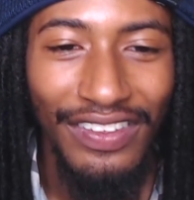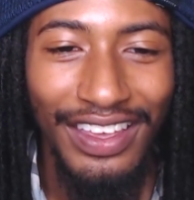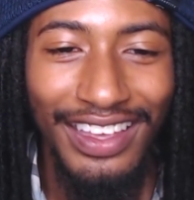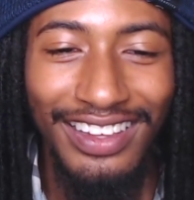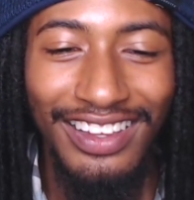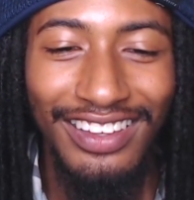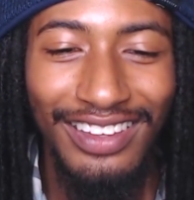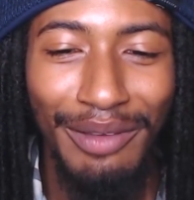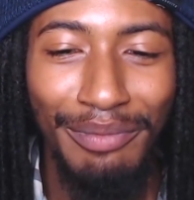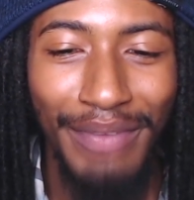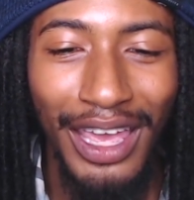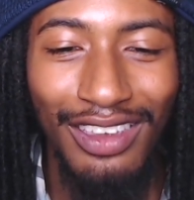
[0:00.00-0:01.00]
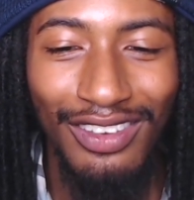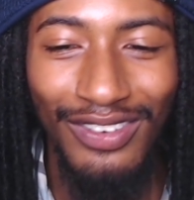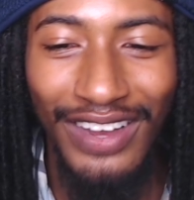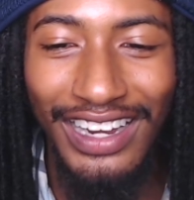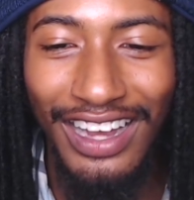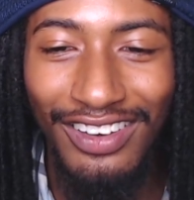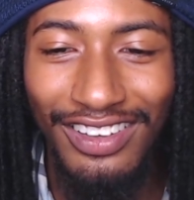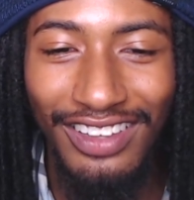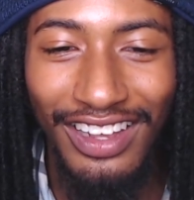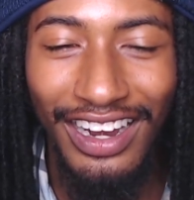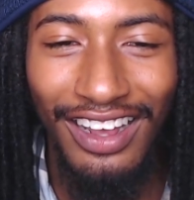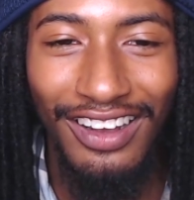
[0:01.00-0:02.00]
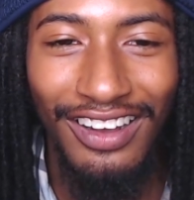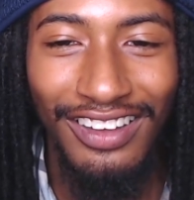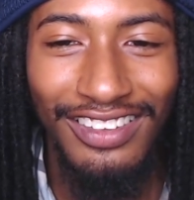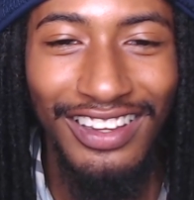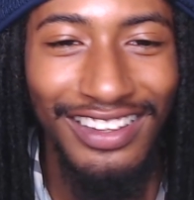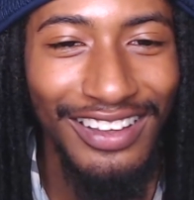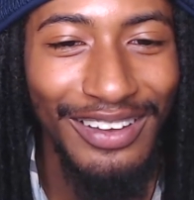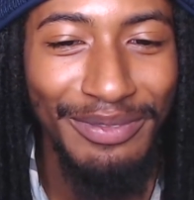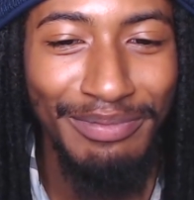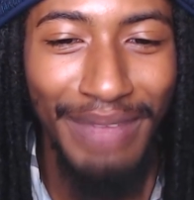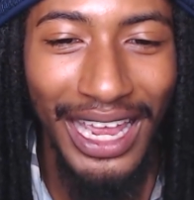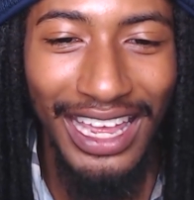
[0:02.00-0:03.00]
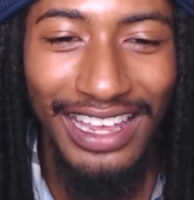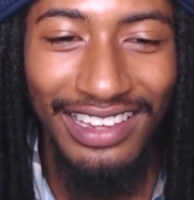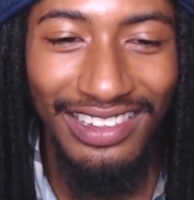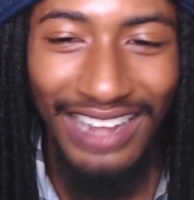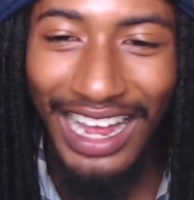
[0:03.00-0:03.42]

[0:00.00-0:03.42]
He looks amazed right now just looking at Hawks. Looks amazed.